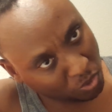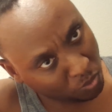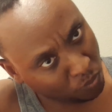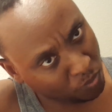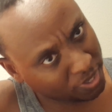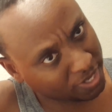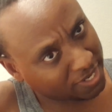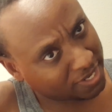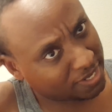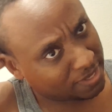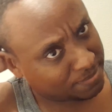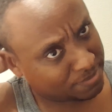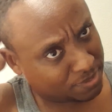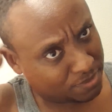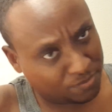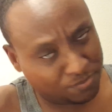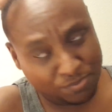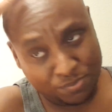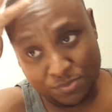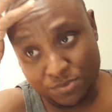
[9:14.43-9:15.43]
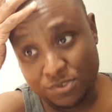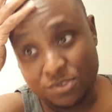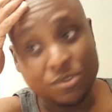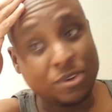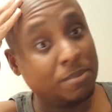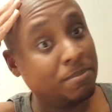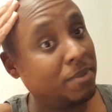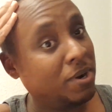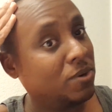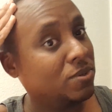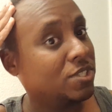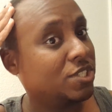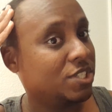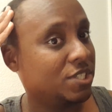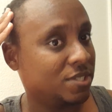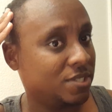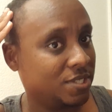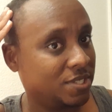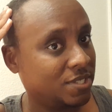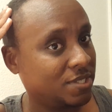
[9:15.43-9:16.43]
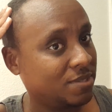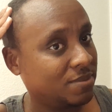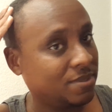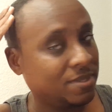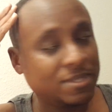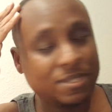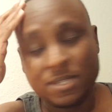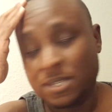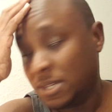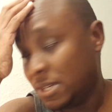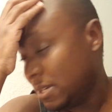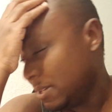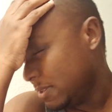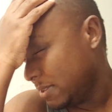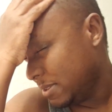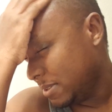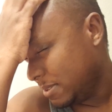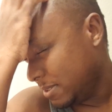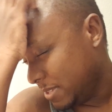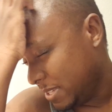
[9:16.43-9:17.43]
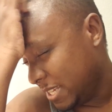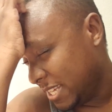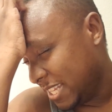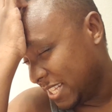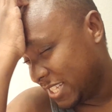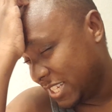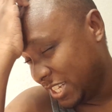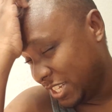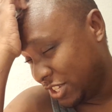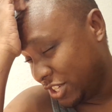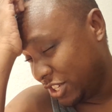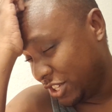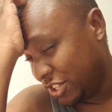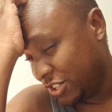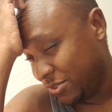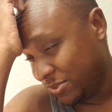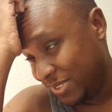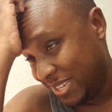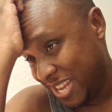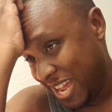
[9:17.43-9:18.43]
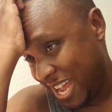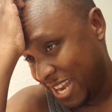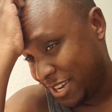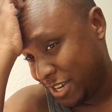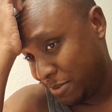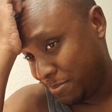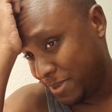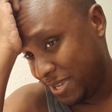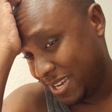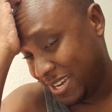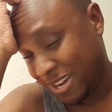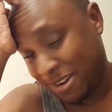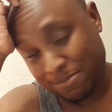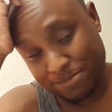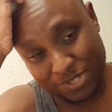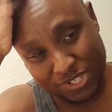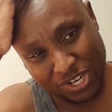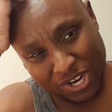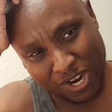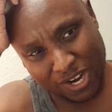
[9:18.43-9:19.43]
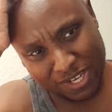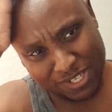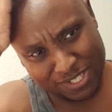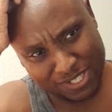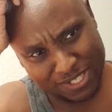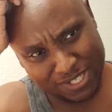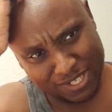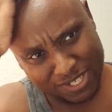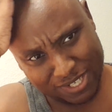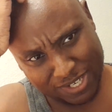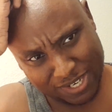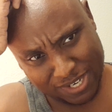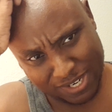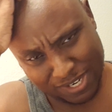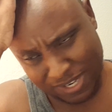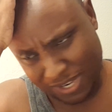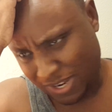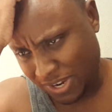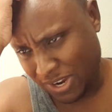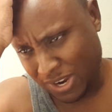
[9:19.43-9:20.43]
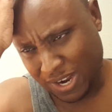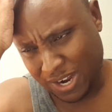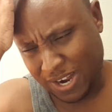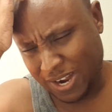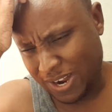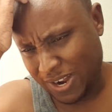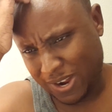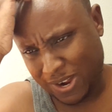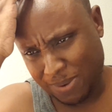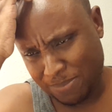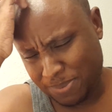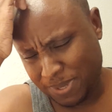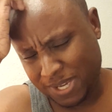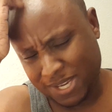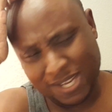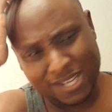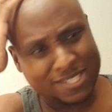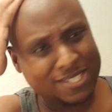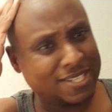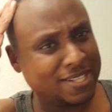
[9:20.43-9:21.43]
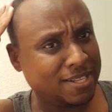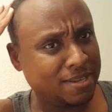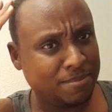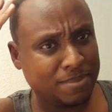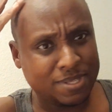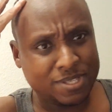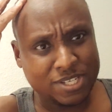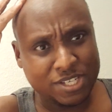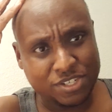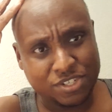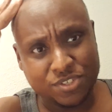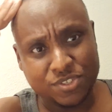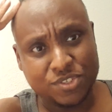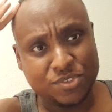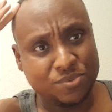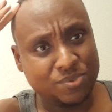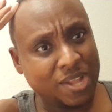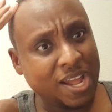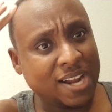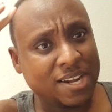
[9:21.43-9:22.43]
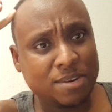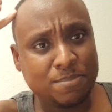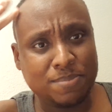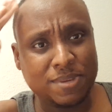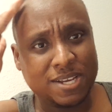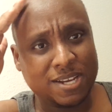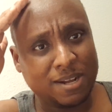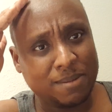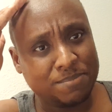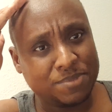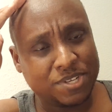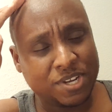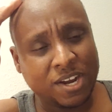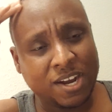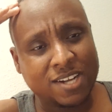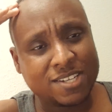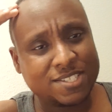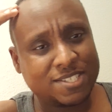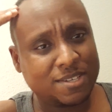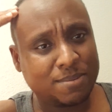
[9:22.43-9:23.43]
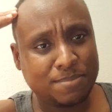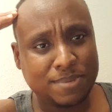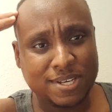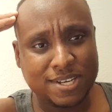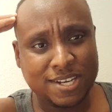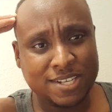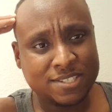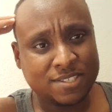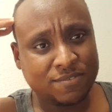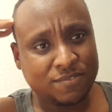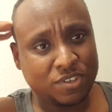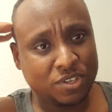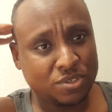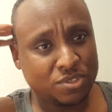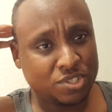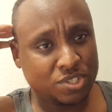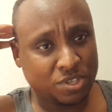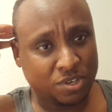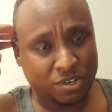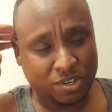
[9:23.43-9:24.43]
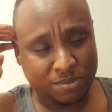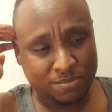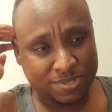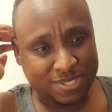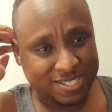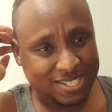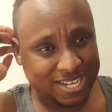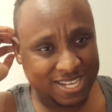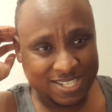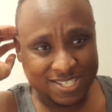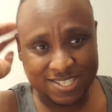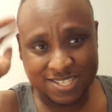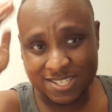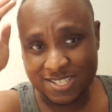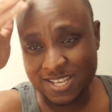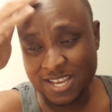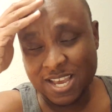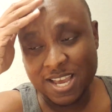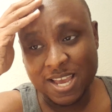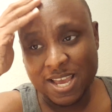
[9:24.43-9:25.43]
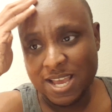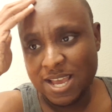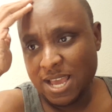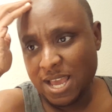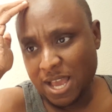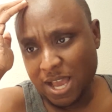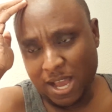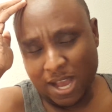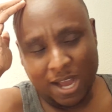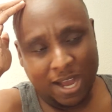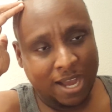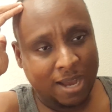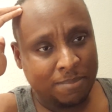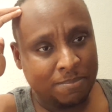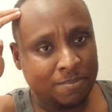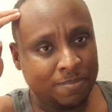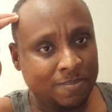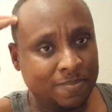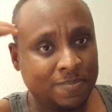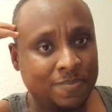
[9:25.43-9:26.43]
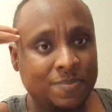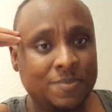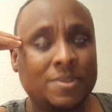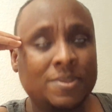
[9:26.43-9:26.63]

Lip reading: when it comes to emotions. It teaches you not to become toxic because of them. It teaches you not to become toxic because of your circumstances. Um,